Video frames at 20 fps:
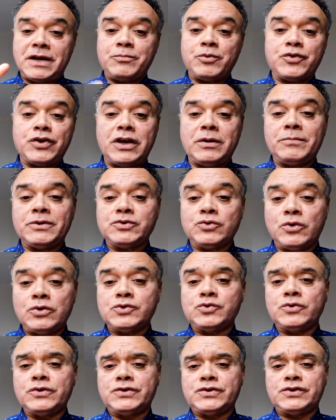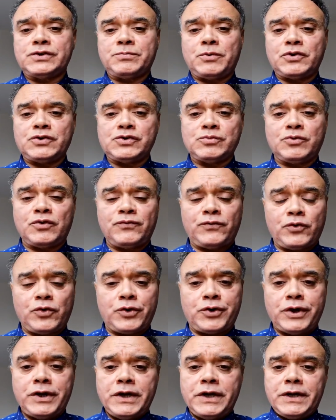Hypothalamus also is responsible
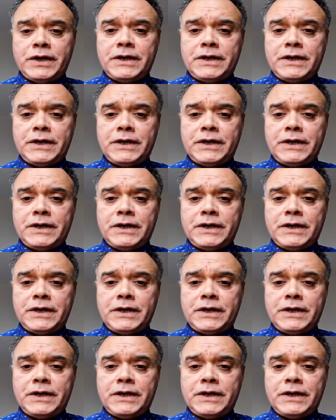for